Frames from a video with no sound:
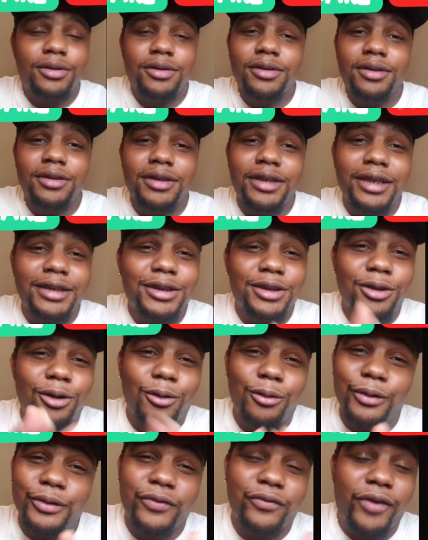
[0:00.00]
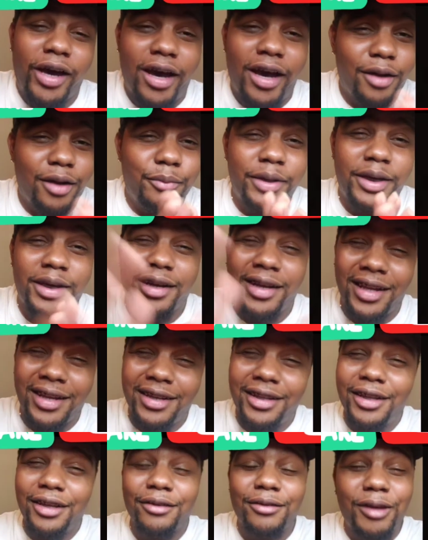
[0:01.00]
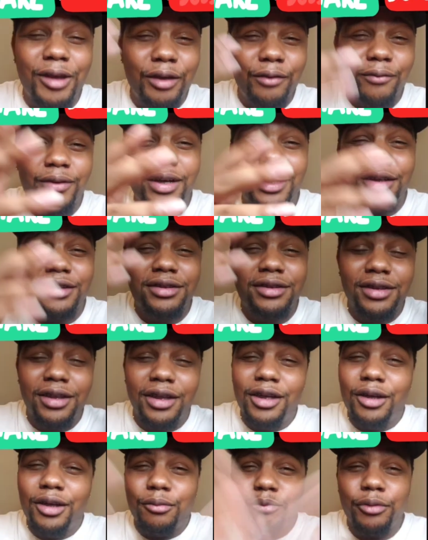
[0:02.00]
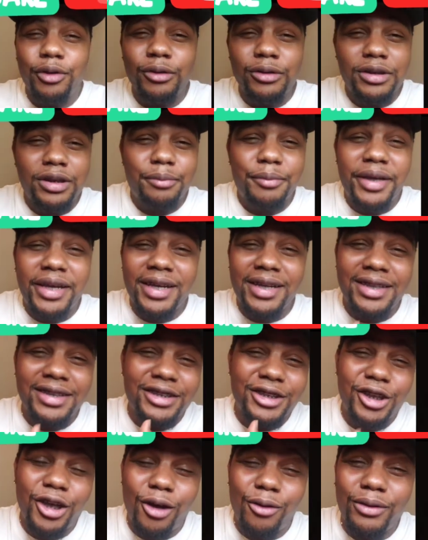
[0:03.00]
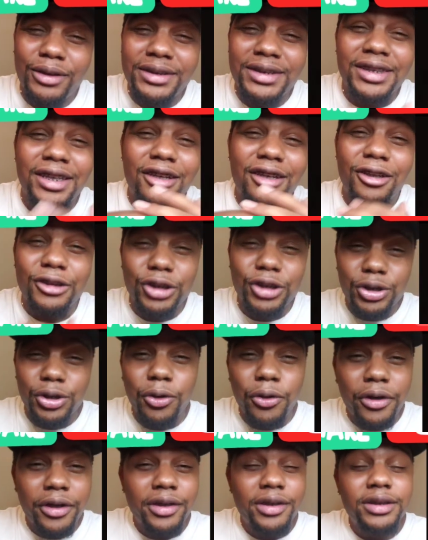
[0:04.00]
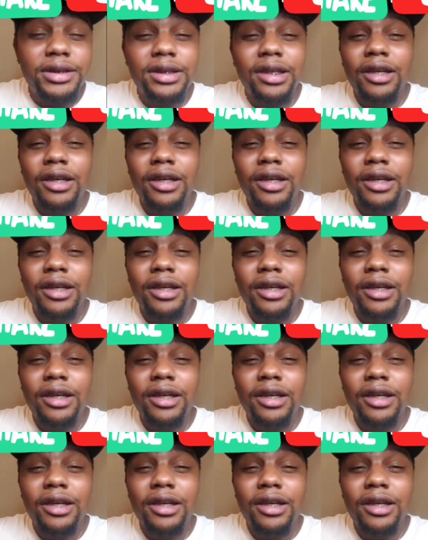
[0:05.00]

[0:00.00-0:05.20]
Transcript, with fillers: that song was fire, man. I love King Von's music, man, because he always telling stories.